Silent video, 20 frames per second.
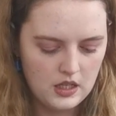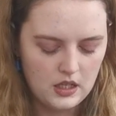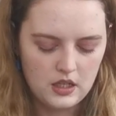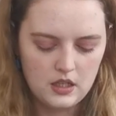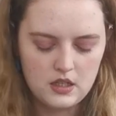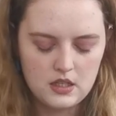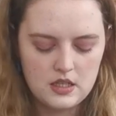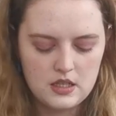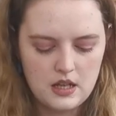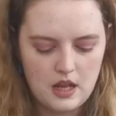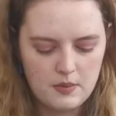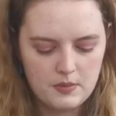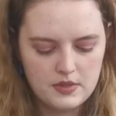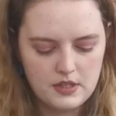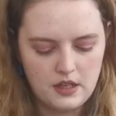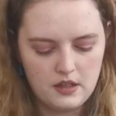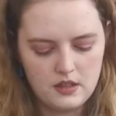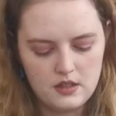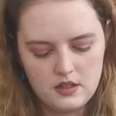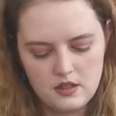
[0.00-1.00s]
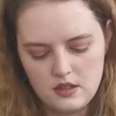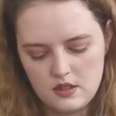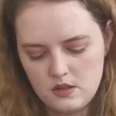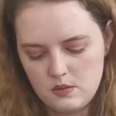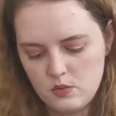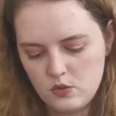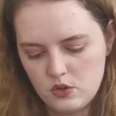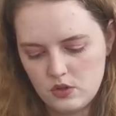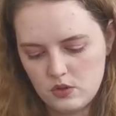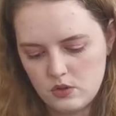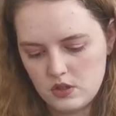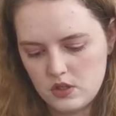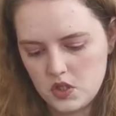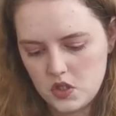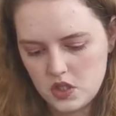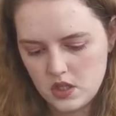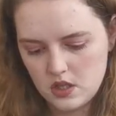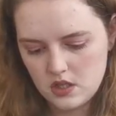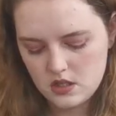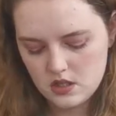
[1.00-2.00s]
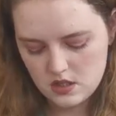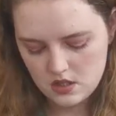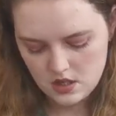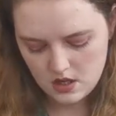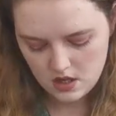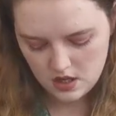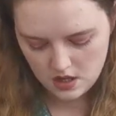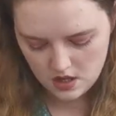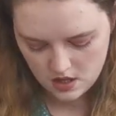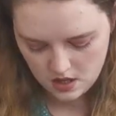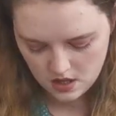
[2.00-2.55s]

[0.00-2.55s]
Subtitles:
and then snaps down the side. I'm not going to undo those.